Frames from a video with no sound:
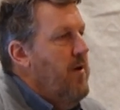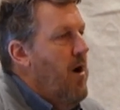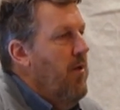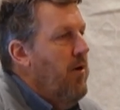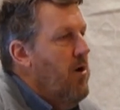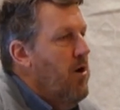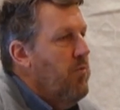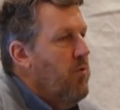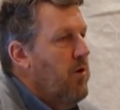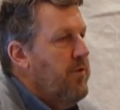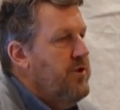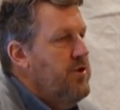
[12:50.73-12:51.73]
all the hard
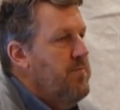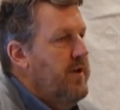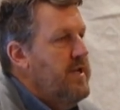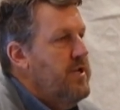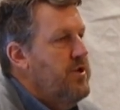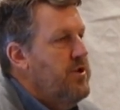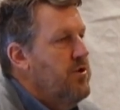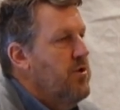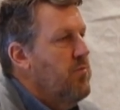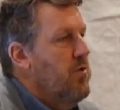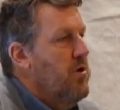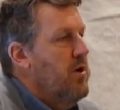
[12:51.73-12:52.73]
work that you put into your
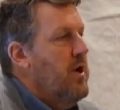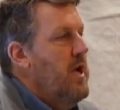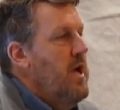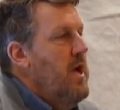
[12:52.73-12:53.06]
work.